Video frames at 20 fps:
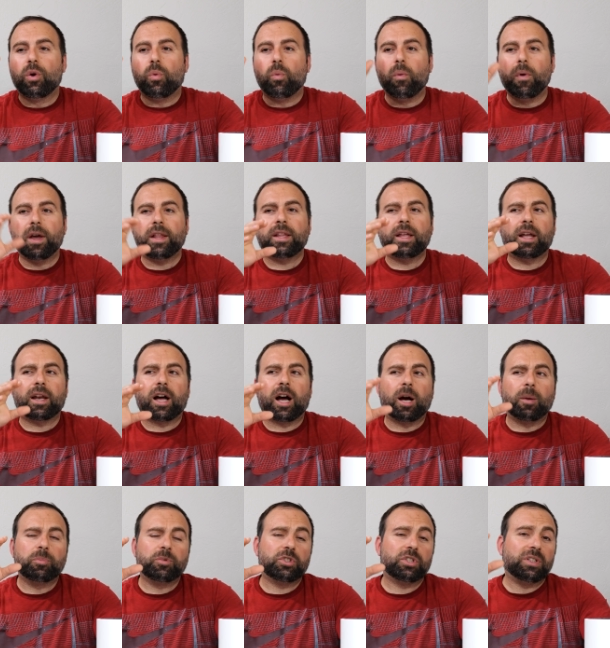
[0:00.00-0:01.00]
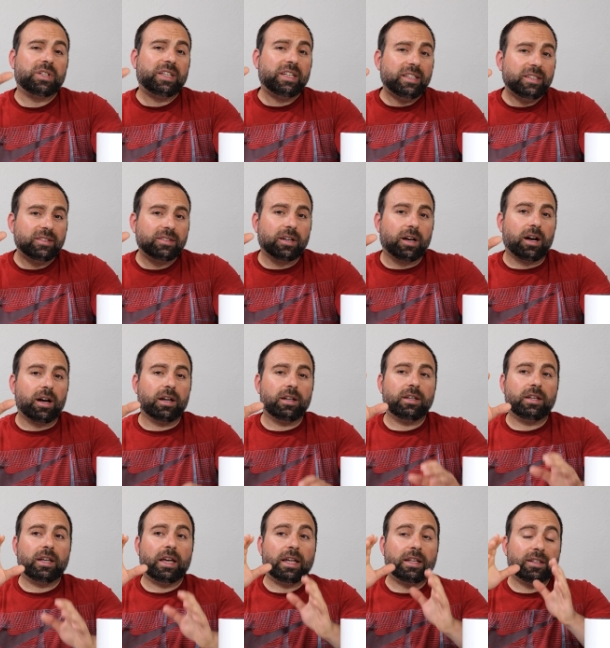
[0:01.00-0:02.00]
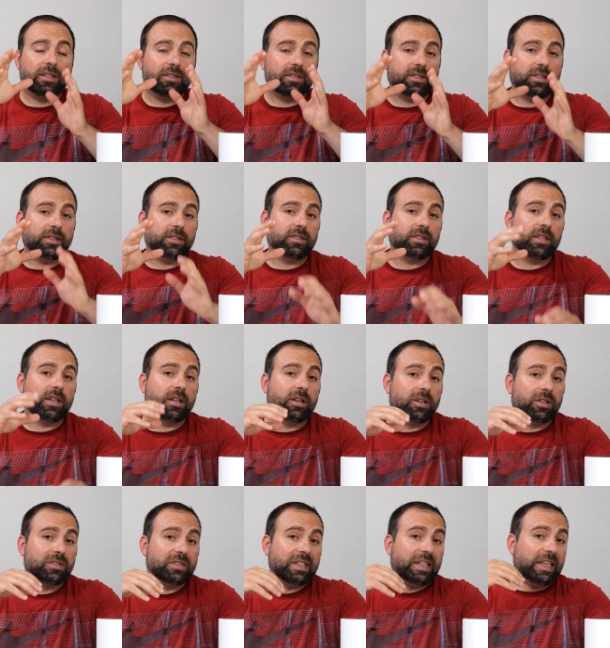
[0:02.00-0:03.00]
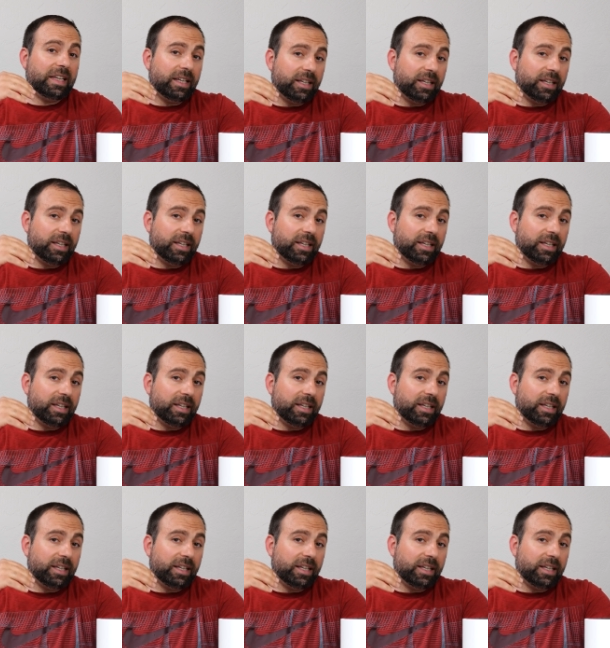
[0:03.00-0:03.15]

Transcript: when that option is on and the 6 gigahertz